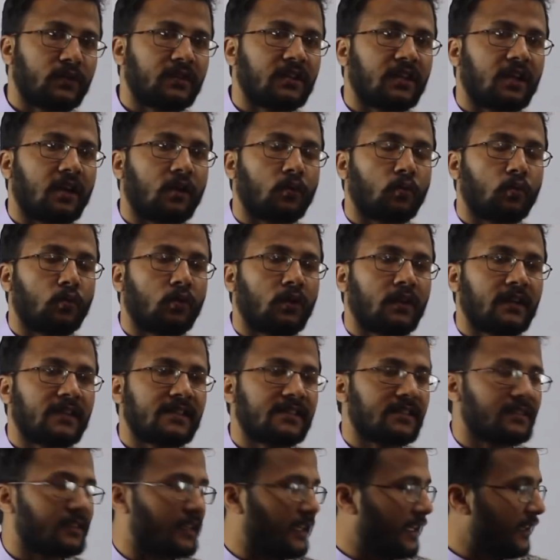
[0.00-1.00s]
whether our word
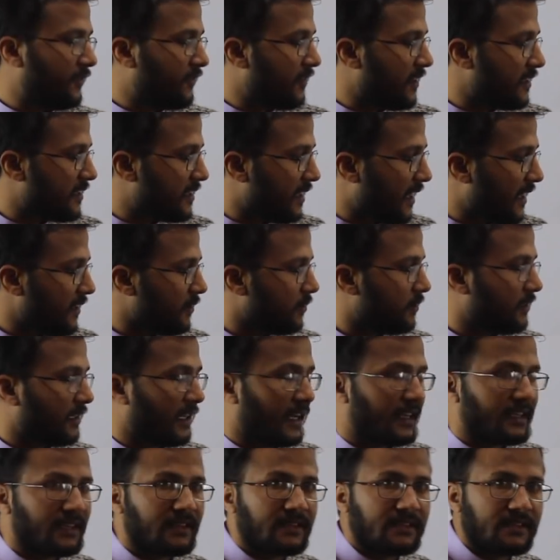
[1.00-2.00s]
is in the left-hand side or the
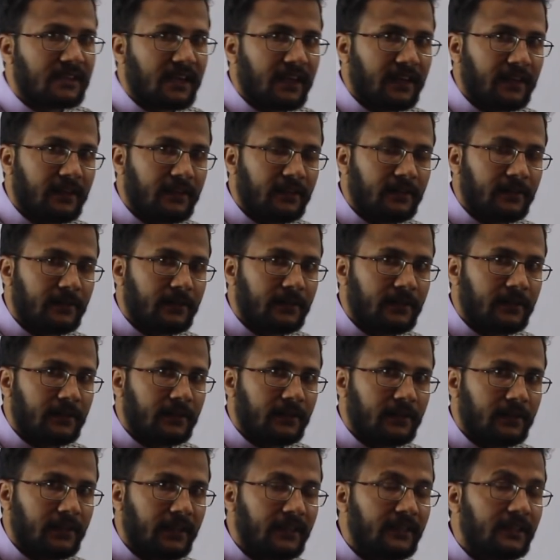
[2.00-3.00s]
right-hand side,
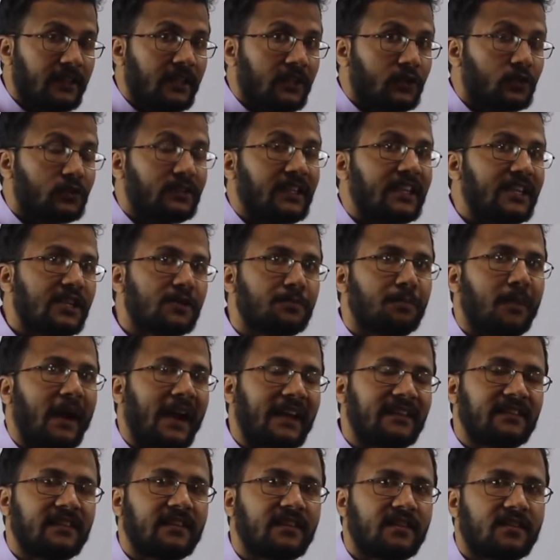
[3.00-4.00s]
right? So that is
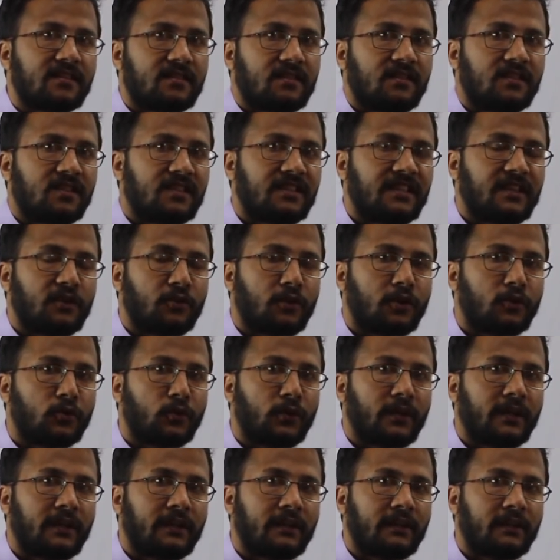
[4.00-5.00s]
binary search that we are
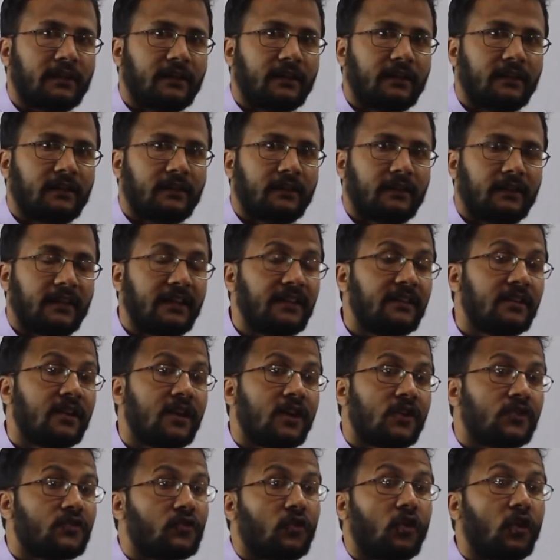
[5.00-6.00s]
doing,
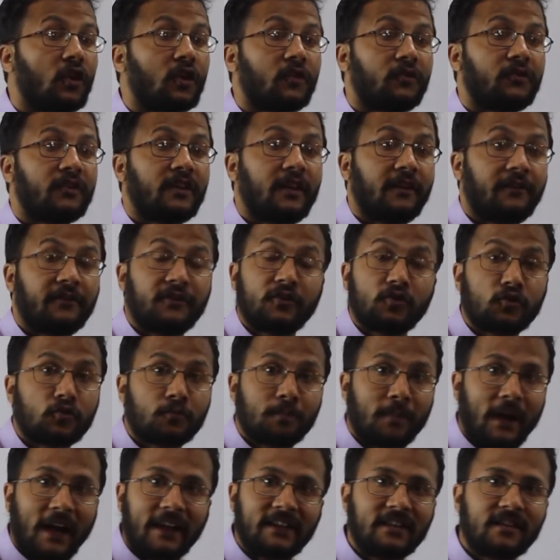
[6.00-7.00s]
right? So all of you have
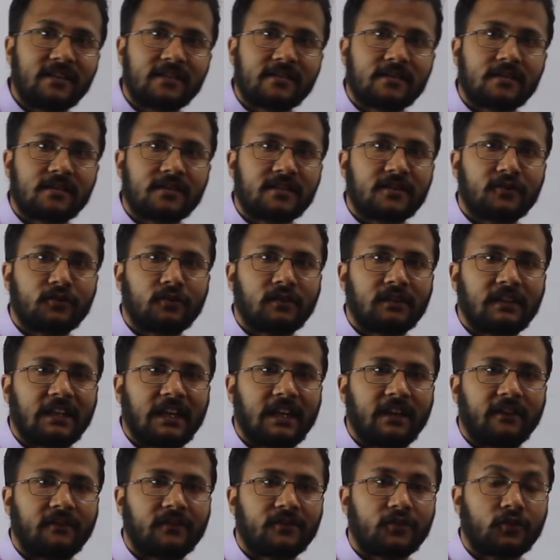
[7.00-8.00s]
used binary search in your
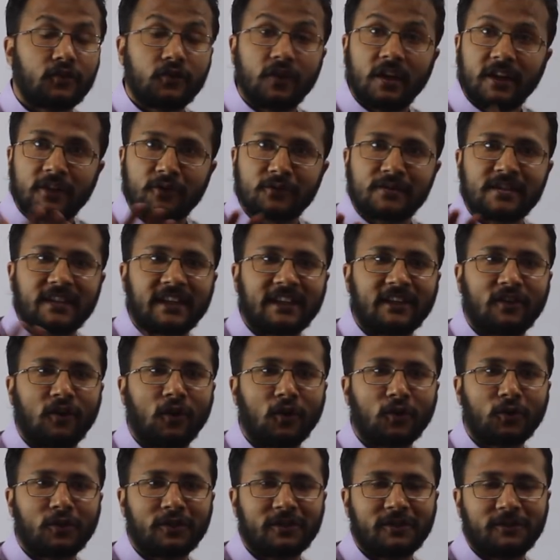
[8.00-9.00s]
life. So you are using an
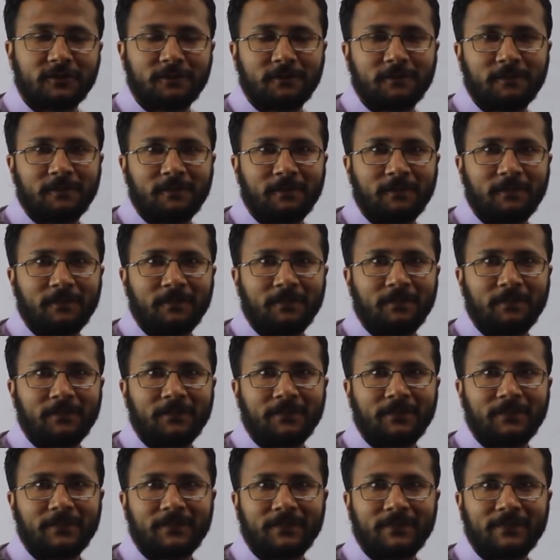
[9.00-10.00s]
algorithm,
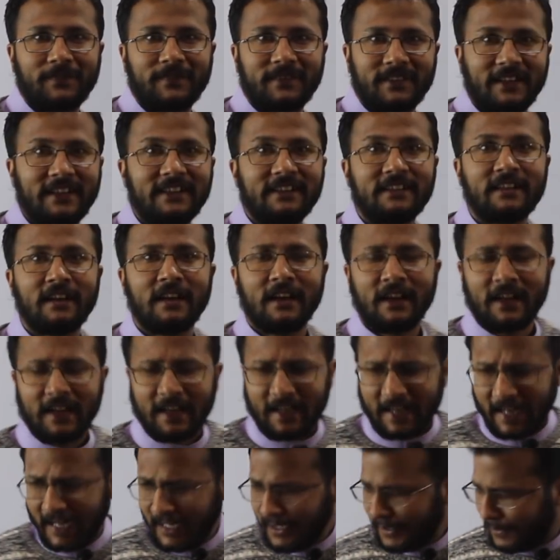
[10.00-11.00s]
right?
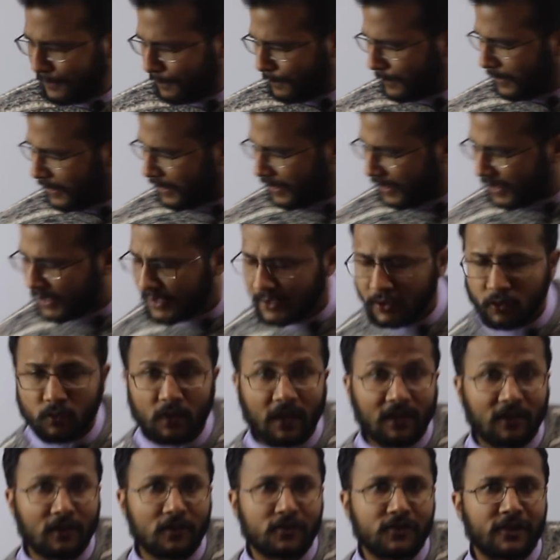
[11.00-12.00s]
And
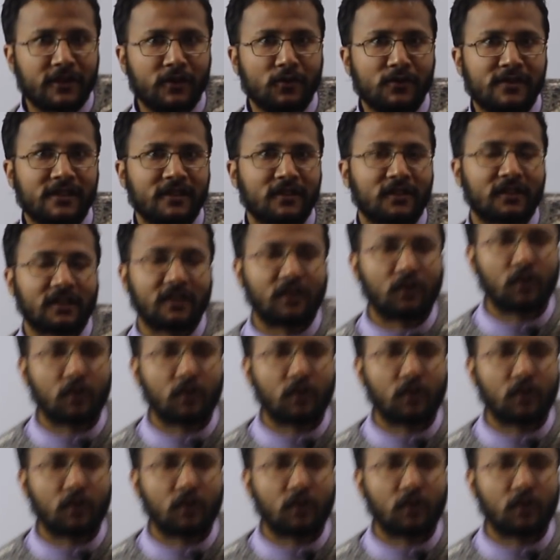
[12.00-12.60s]
you are also using,